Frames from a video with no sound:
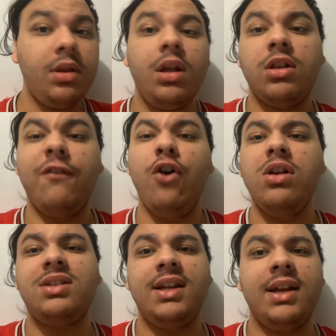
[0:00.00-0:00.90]
The
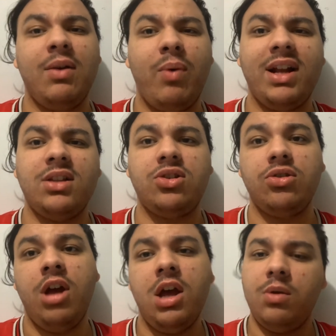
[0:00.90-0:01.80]
first thing it went into
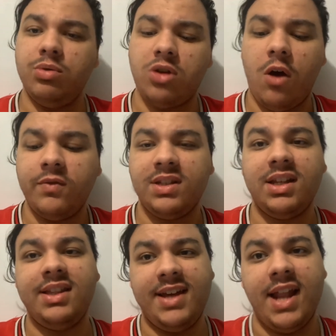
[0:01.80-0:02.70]
was obviously
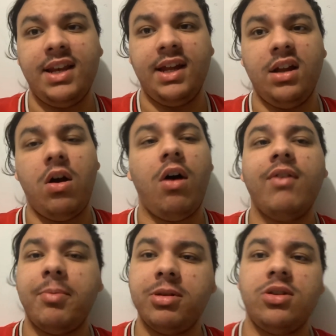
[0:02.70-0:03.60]
the ending of
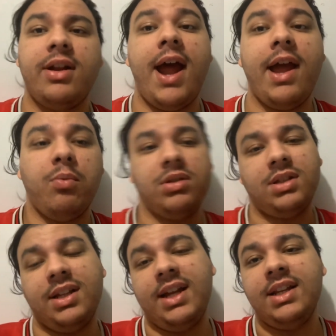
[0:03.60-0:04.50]
episode 8 was
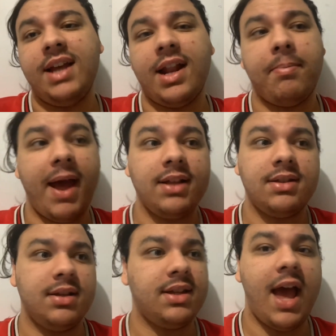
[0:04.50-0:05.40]
the Indiana
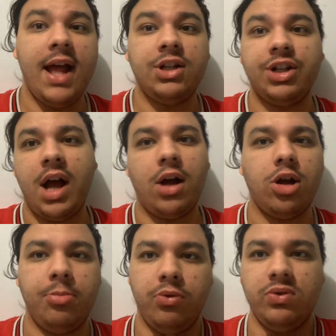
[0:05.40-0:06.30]
Pacers and Chicago
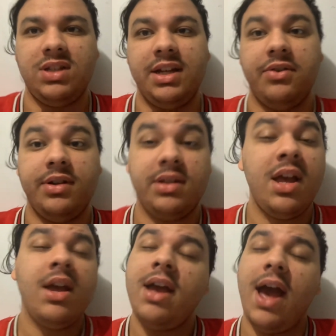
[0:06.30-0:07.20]
Bulls series.
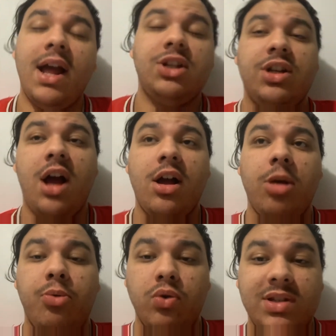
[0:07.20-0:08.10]
And Chicago
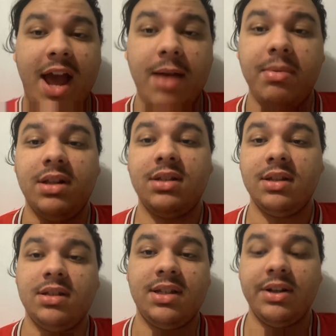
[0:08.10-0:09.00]
Bulls came into
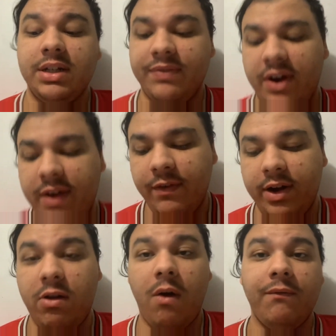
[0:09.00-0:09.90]
this series very, very
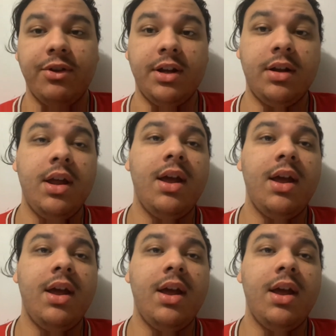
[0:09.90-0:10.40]
confident.